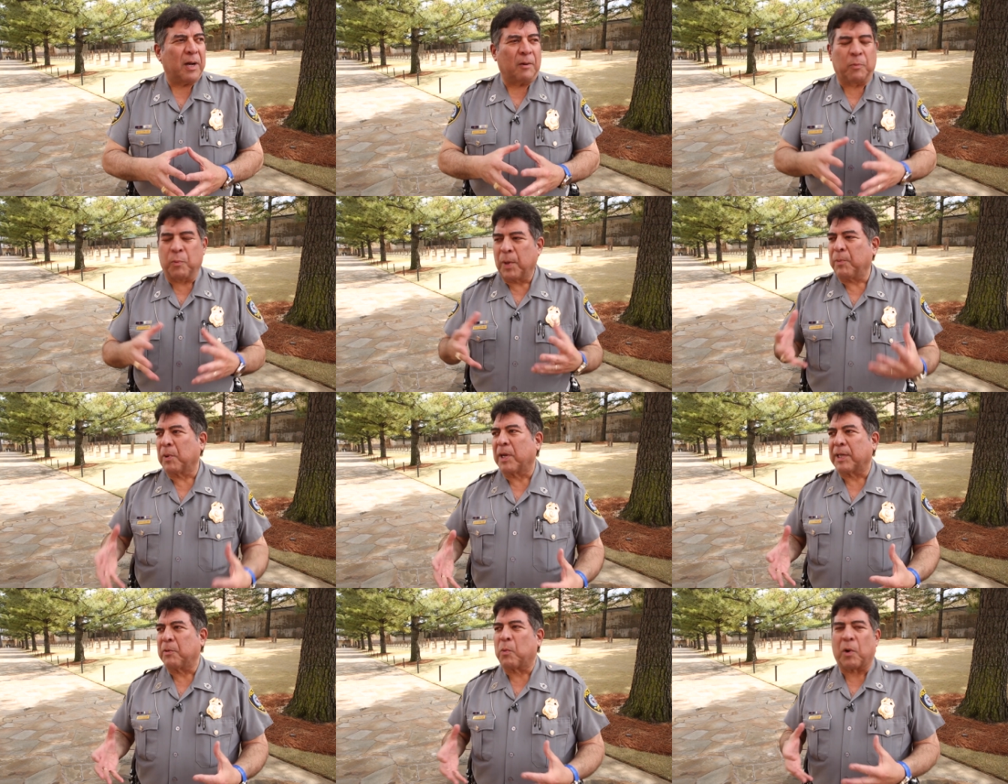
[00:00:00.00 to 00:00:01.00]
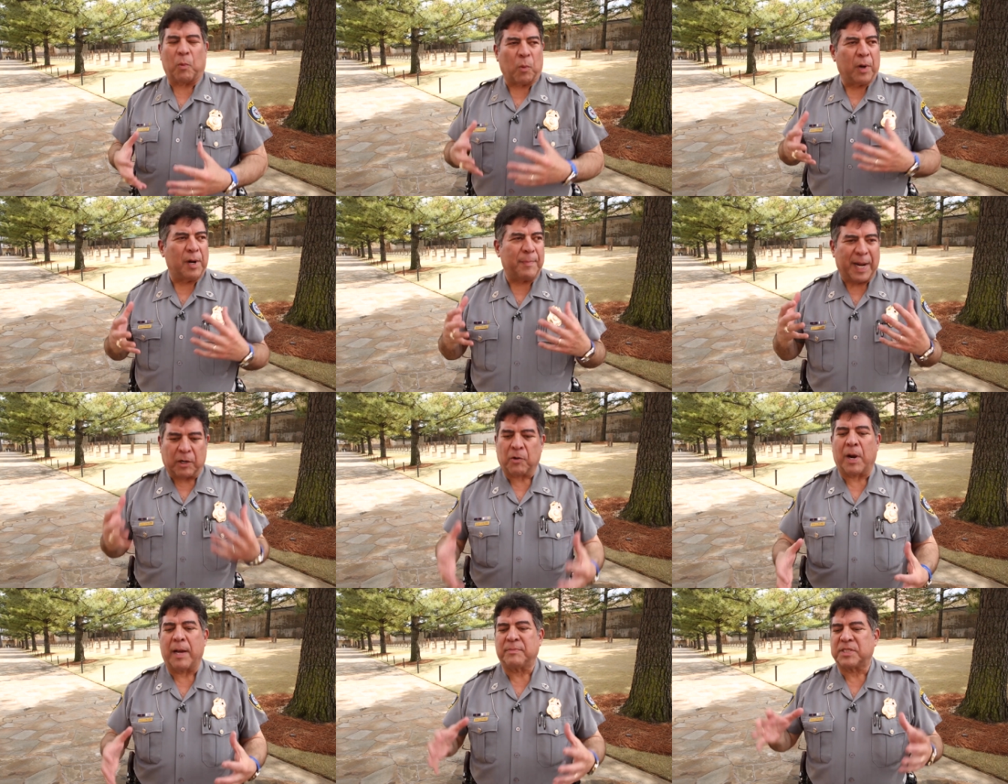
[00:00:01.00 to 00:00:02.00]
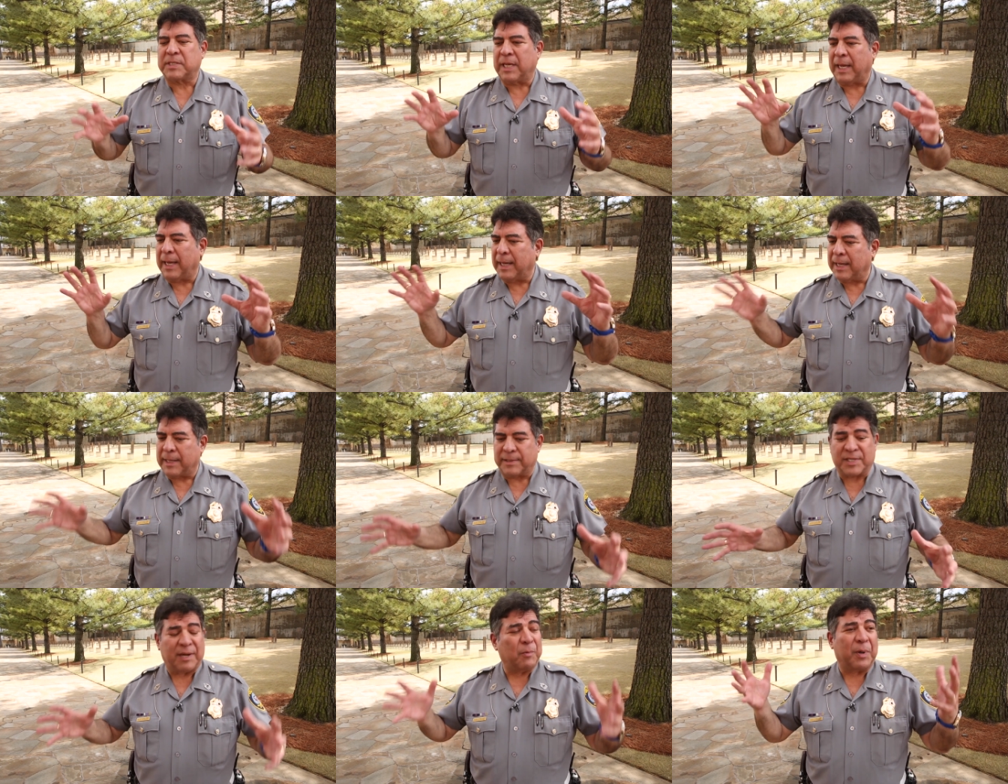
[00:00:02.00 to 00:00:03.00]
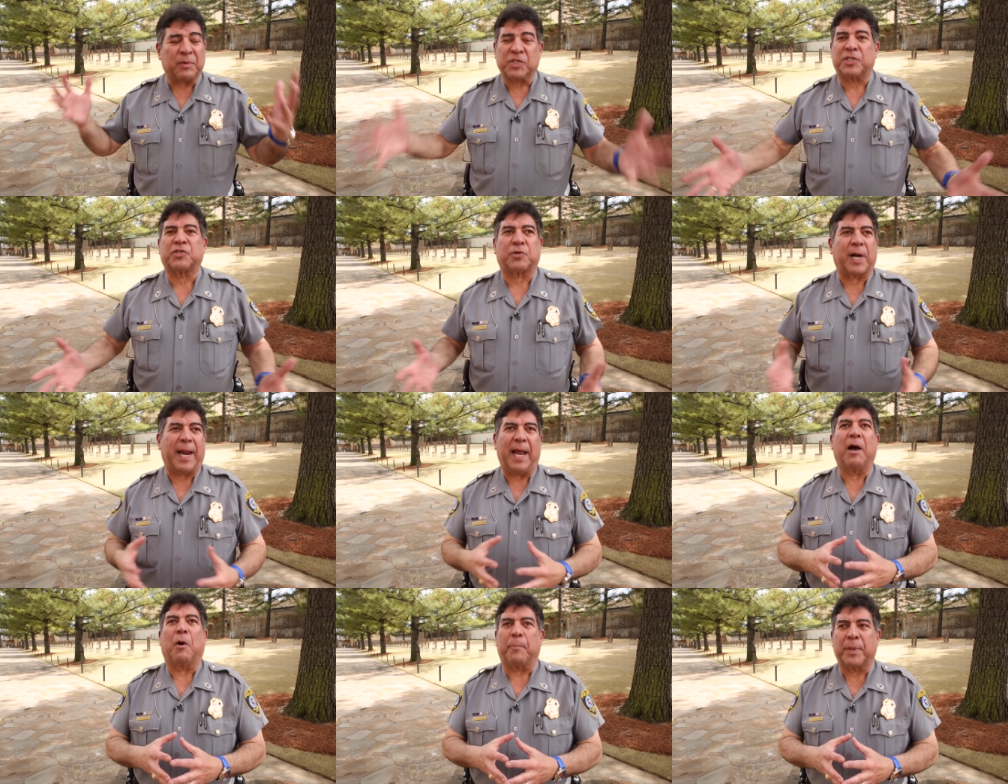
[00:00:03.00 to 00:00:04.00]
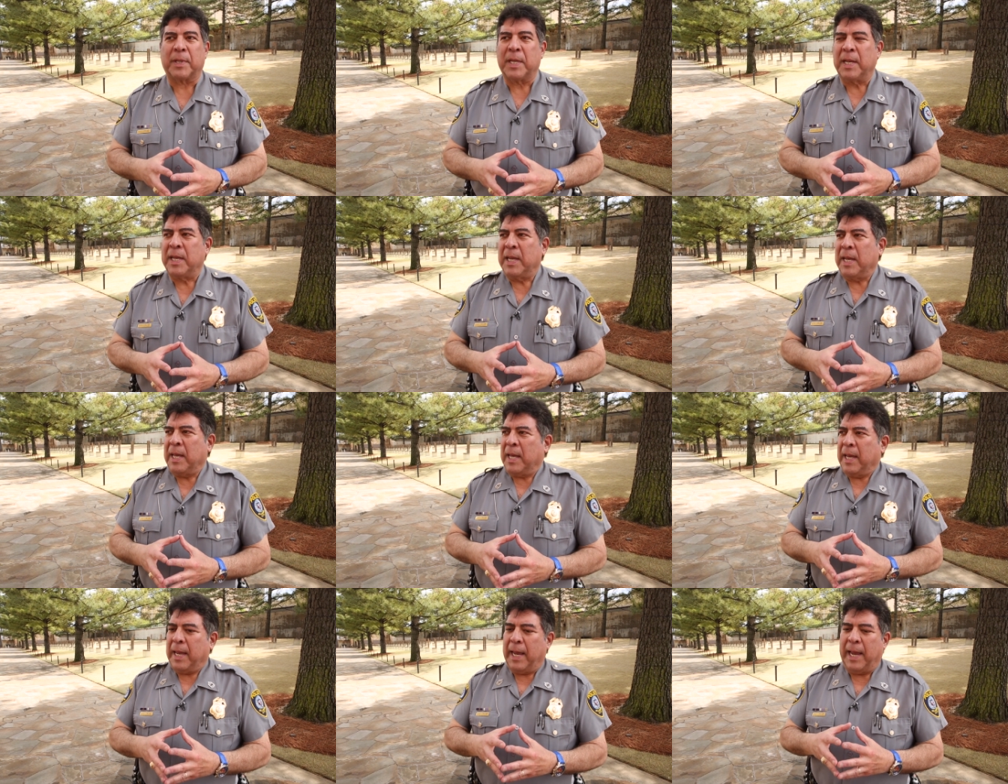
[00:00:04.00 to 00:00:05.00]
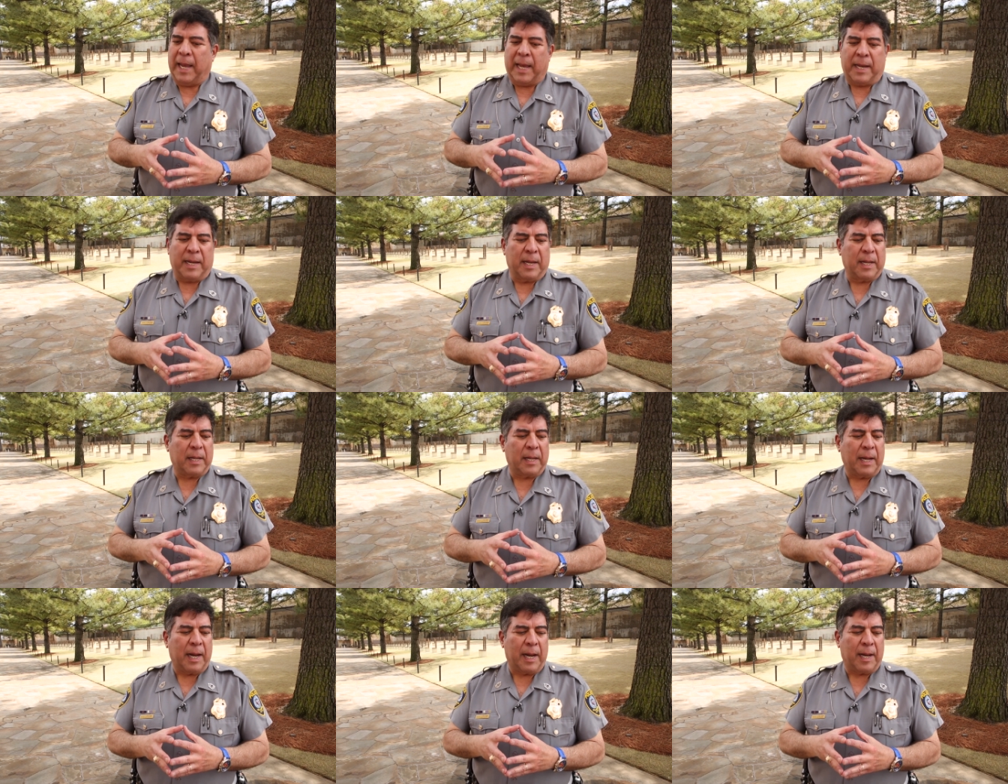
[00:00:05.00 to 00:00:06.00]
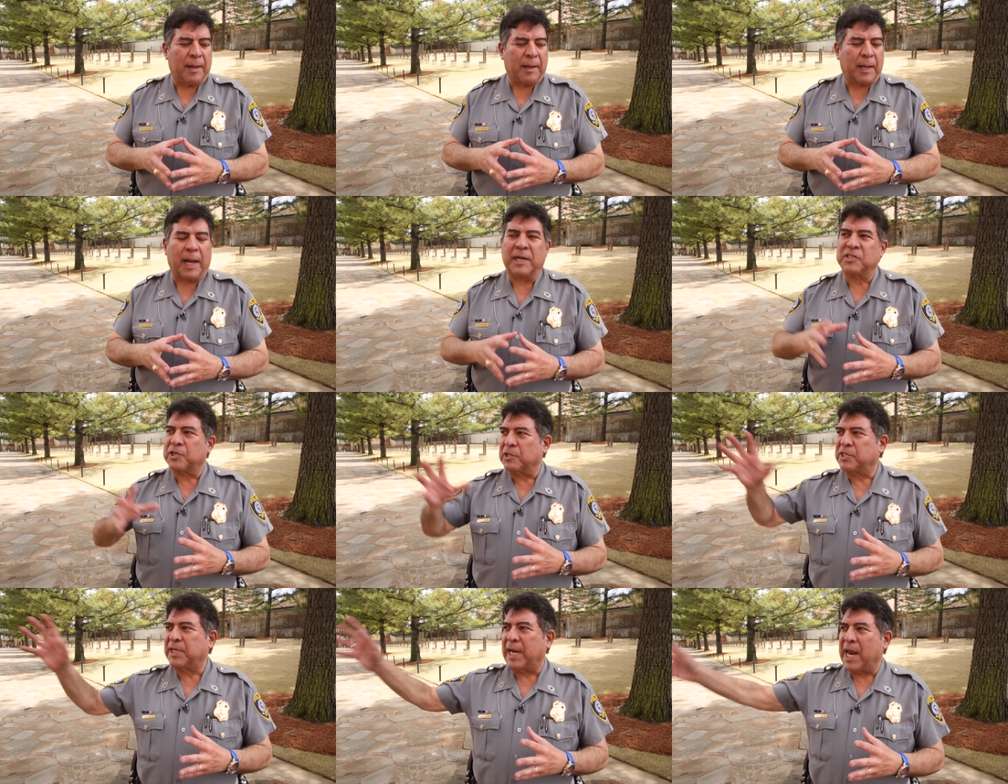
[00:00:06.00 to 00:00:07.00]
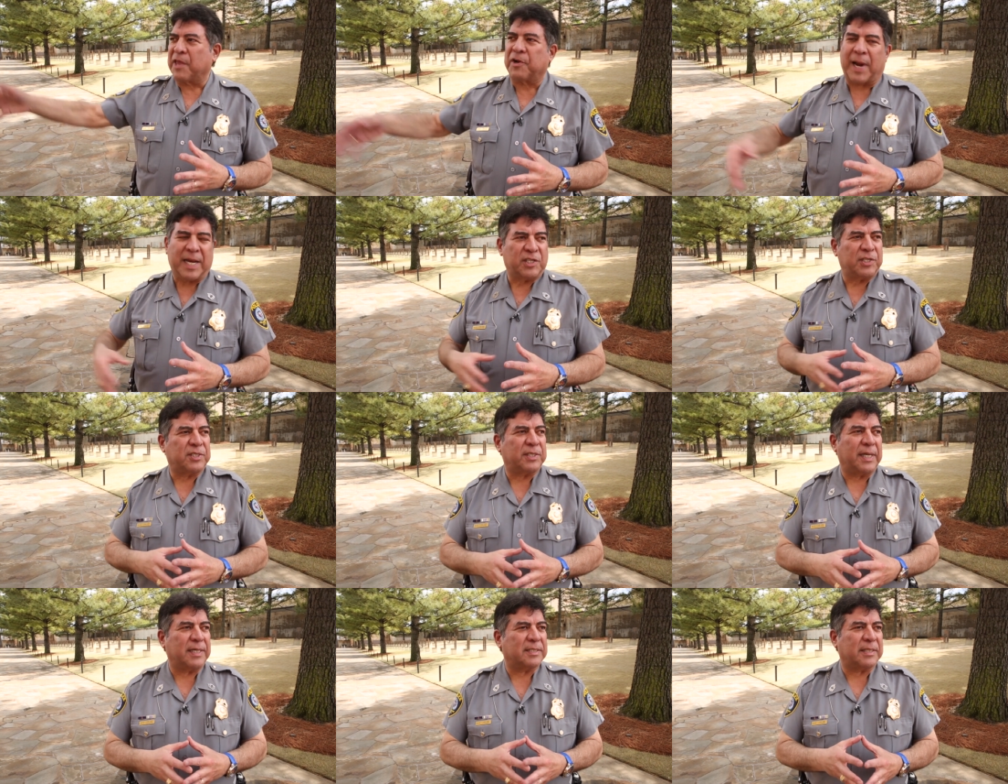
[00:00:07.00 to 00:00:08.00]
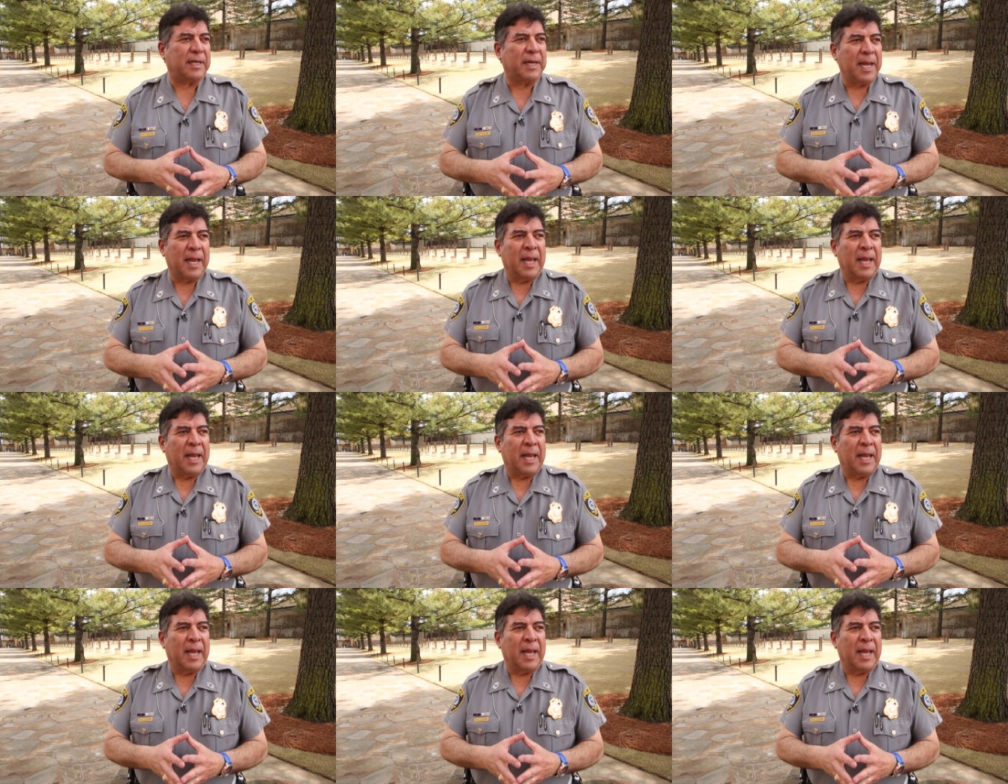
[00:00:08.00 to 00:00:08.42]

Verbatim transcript: Uh, we really weren't worried about crime scene and say we were just trying to help. And uh, I started seeing other agencies and